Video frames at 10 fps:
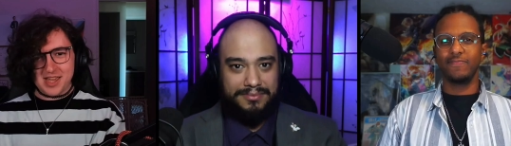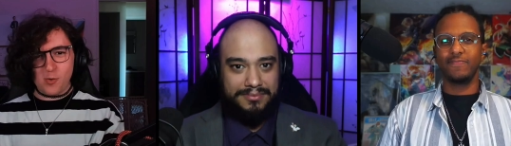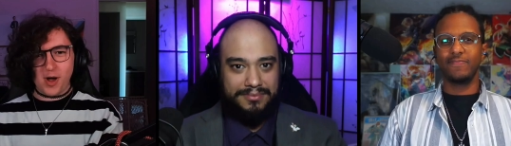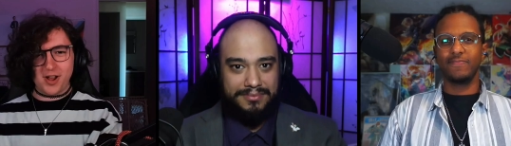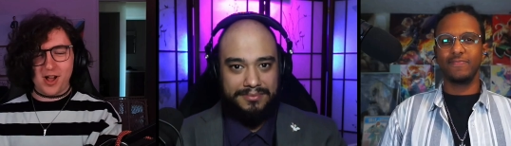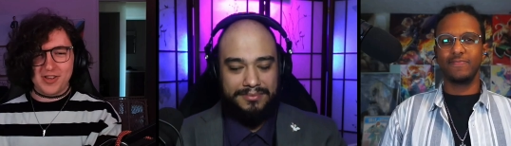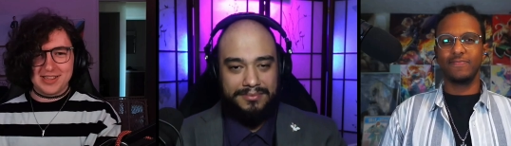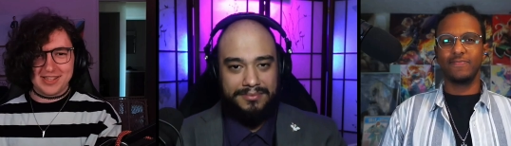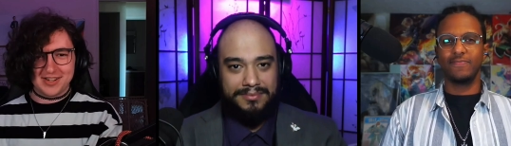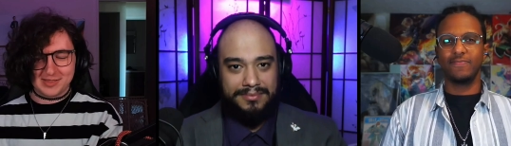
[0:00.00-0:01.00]
Speaker 1: he won all the
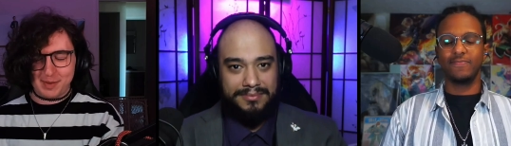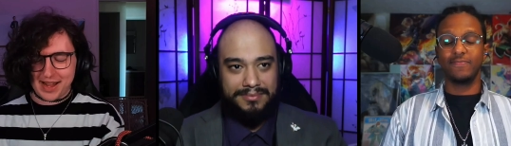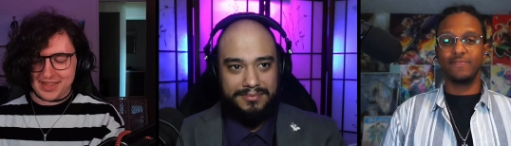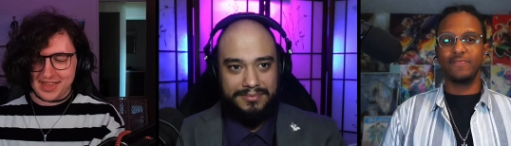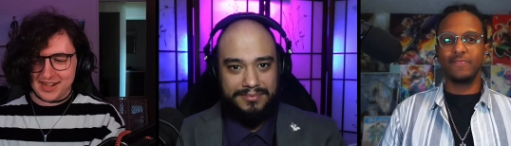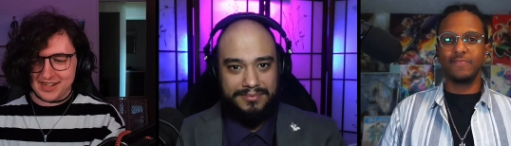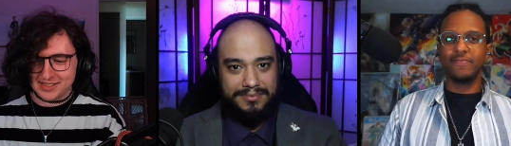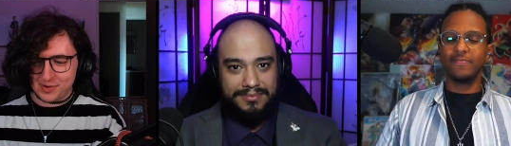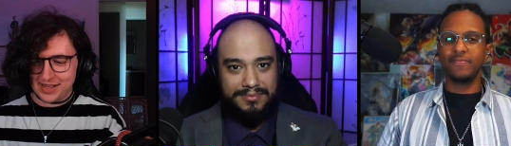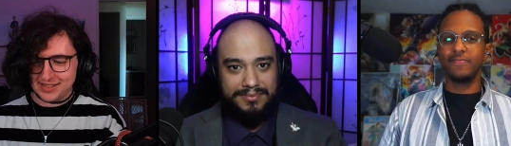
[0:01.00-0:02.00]
clears back then
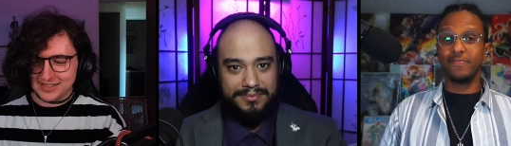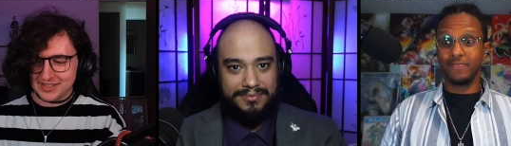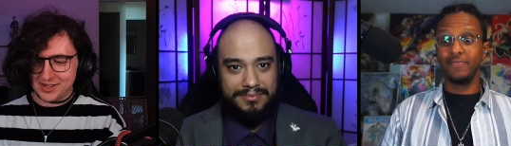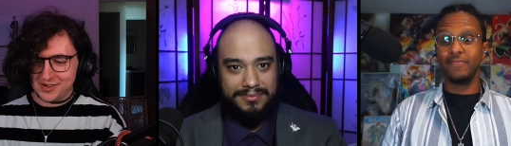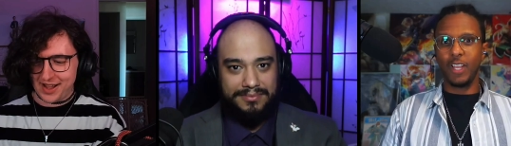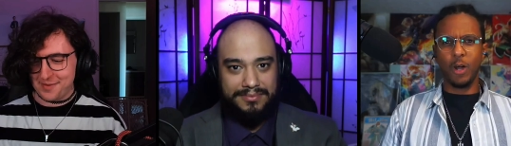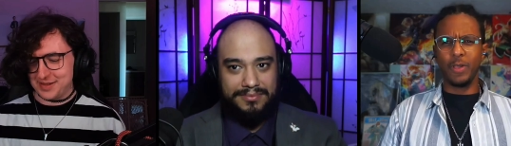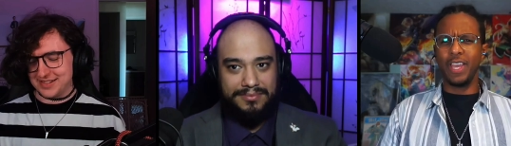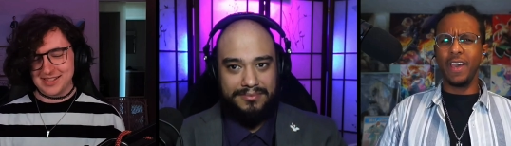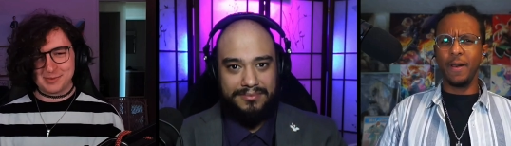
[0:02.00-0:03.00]
as well. So
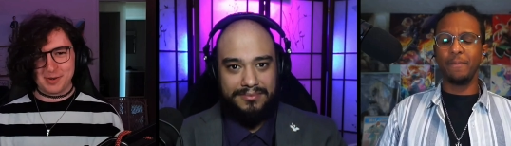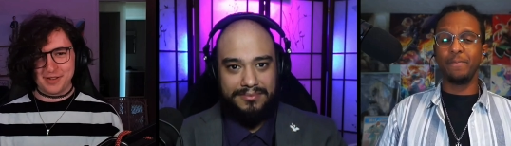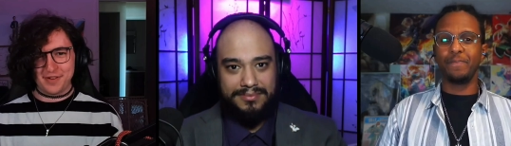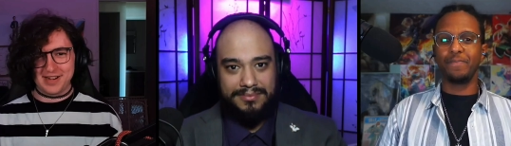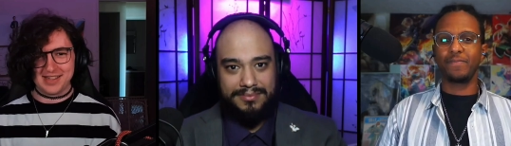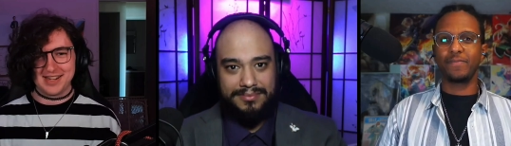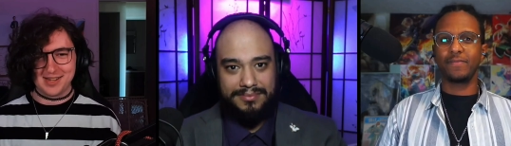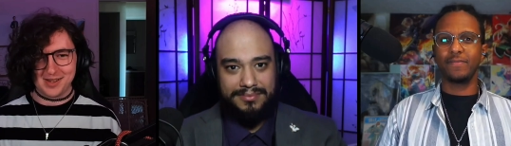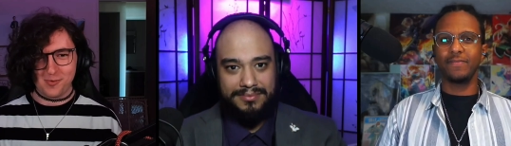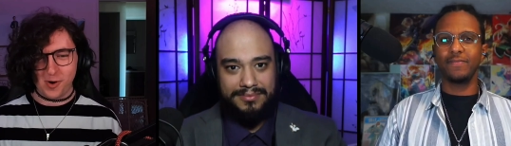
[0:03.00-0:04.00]
I oh. mean, it's pretty funny that
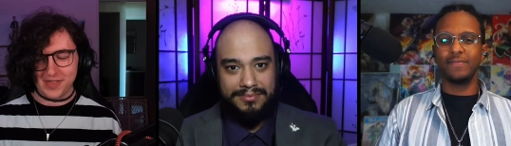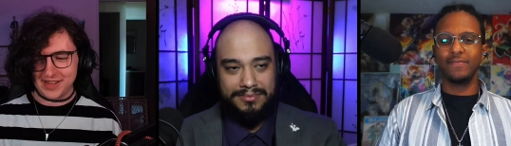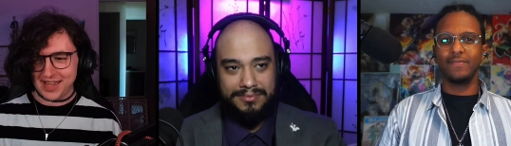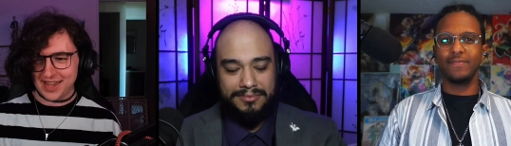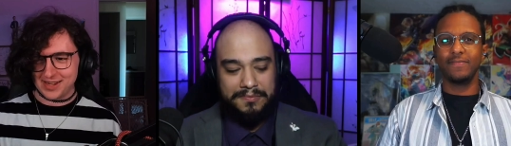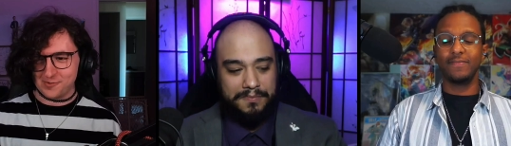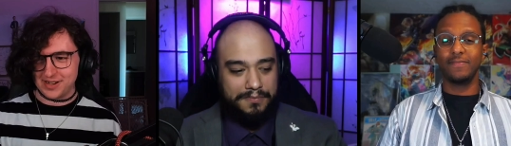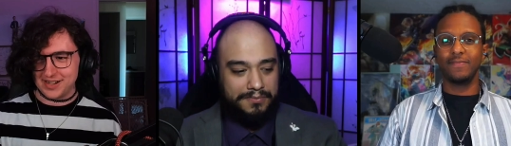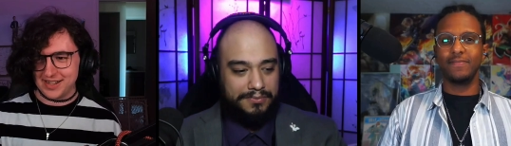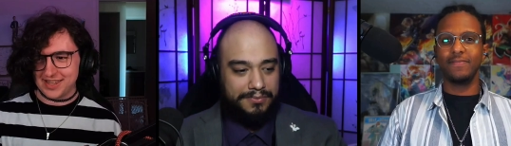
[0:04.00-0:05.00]
he won the Kayn
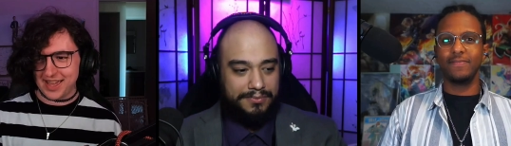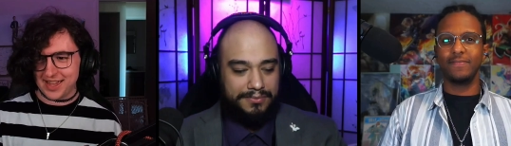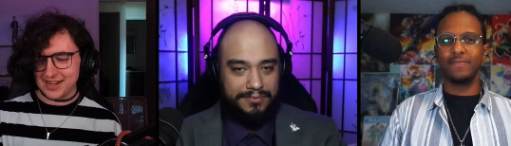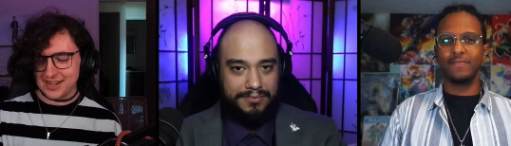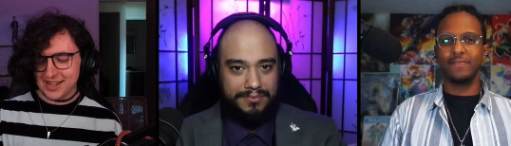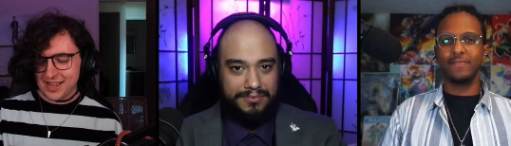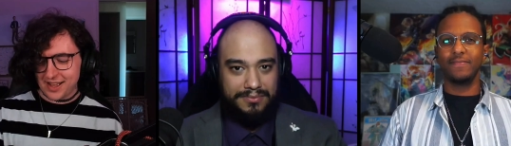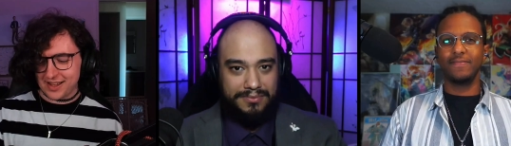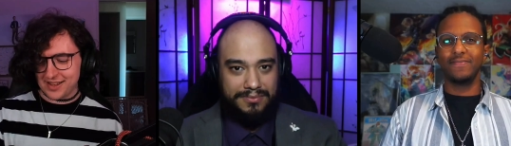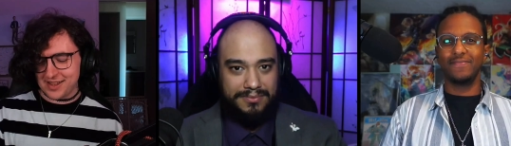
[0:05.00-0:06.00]
one again.
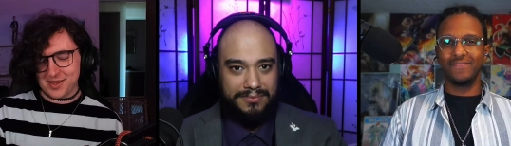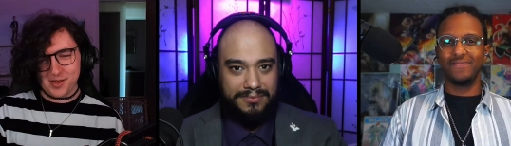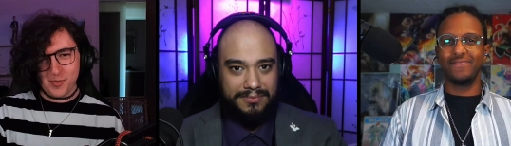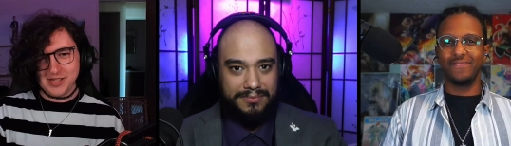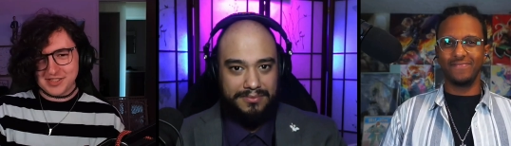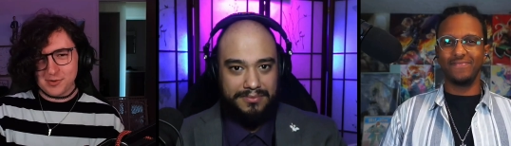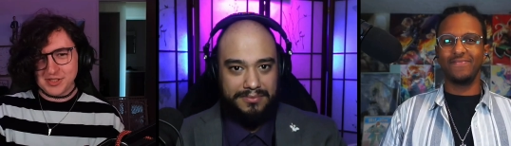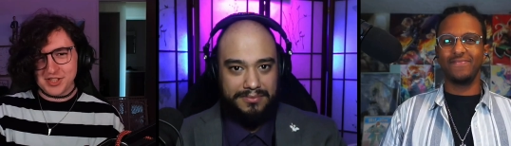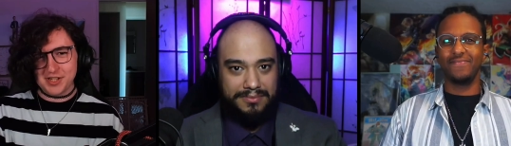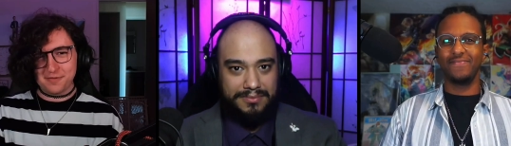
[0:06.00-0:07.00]
Uh, it, it, was it
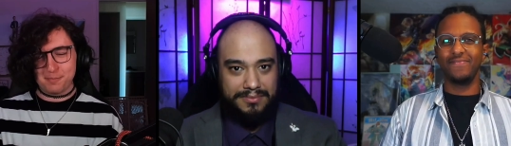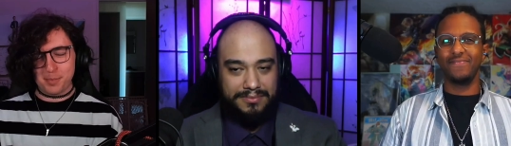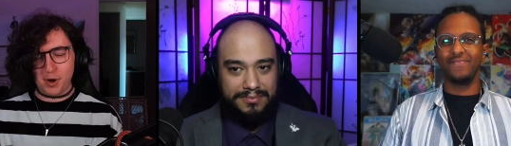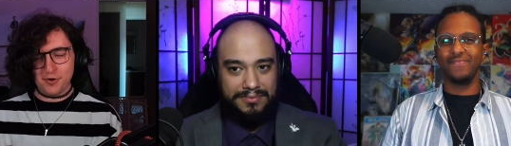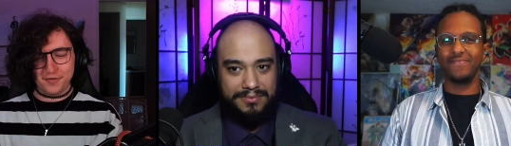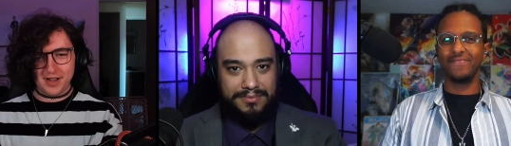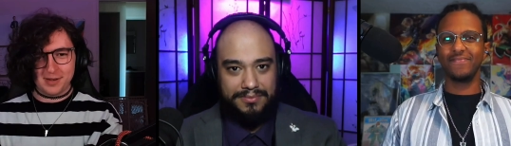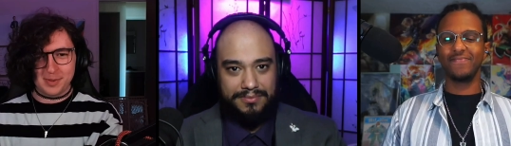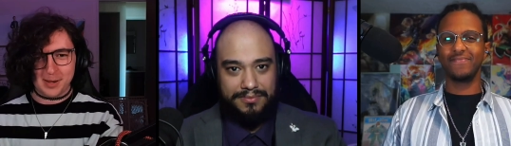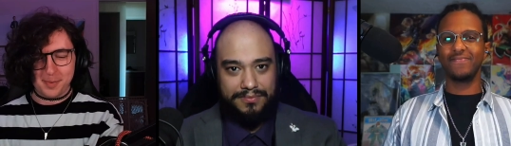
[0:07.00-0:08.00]
was good to poke
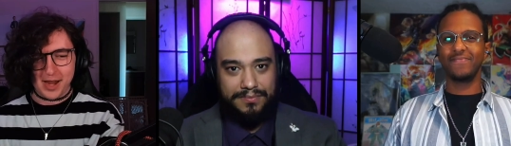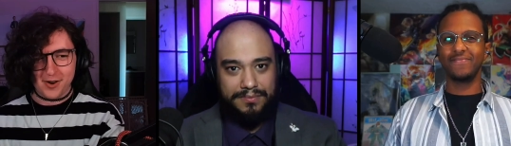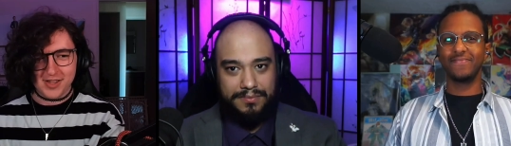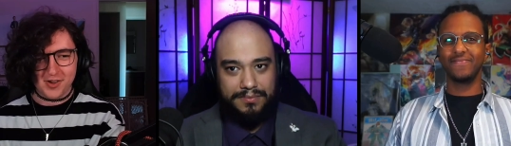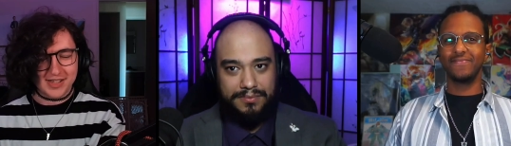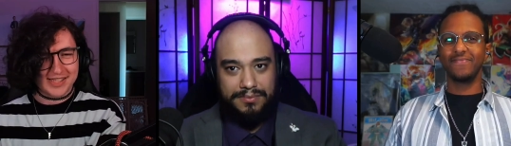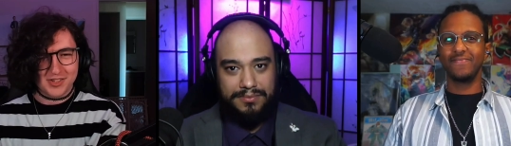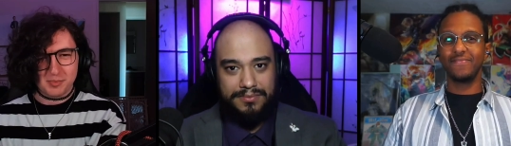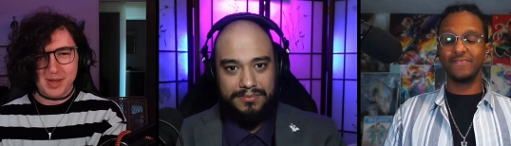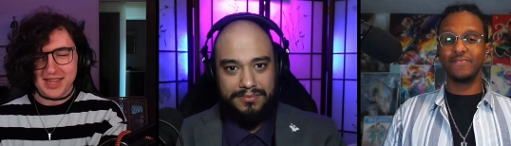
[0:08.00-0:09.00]
fun a bit at Perry though, because
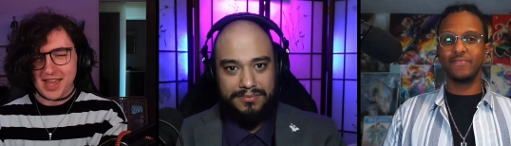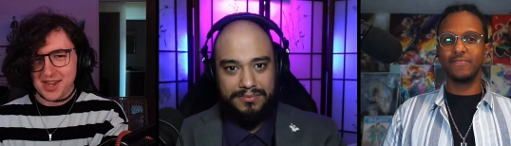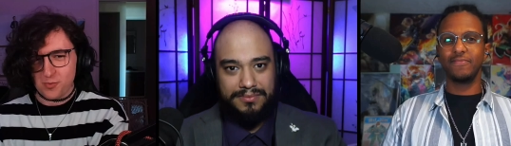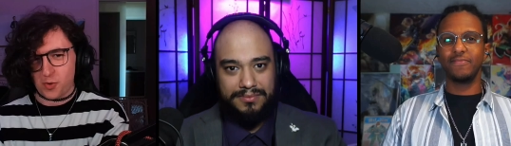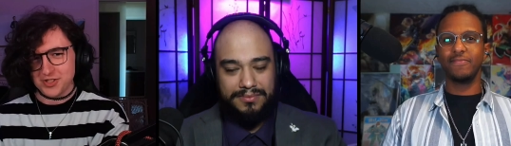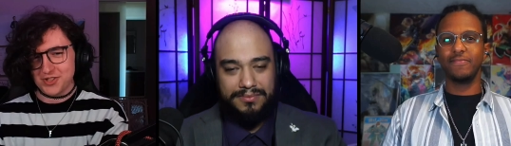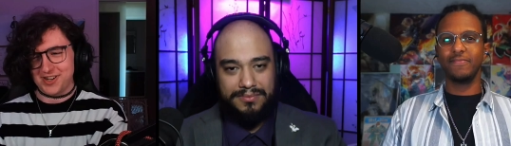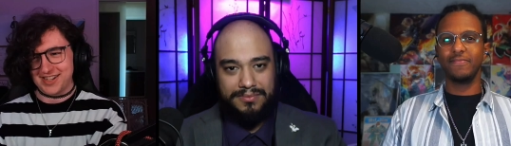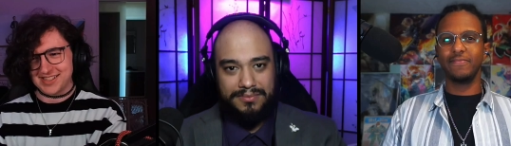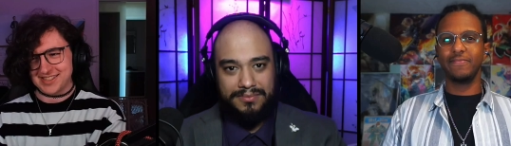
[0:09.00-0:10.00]
he used to be a Kayn one
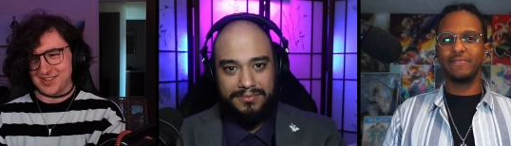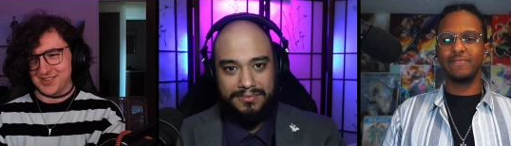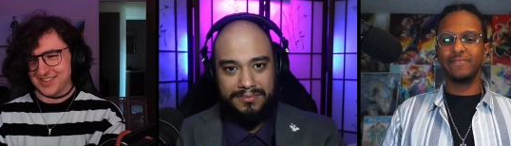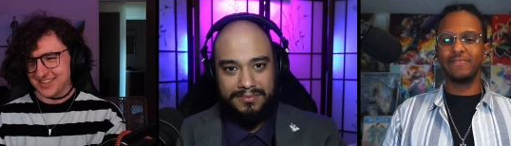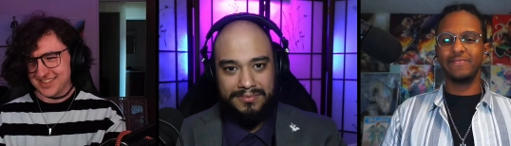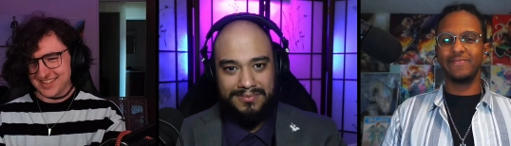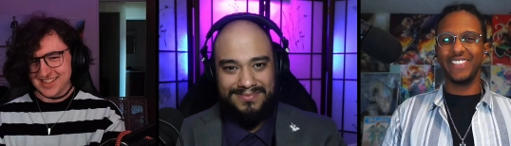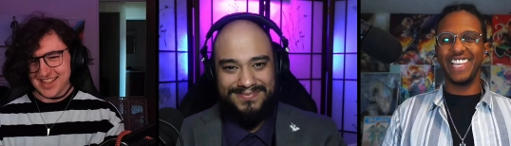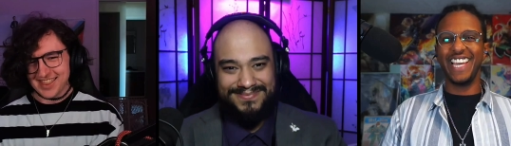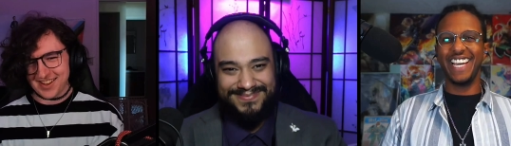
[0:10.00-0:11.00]
trick. So yeah.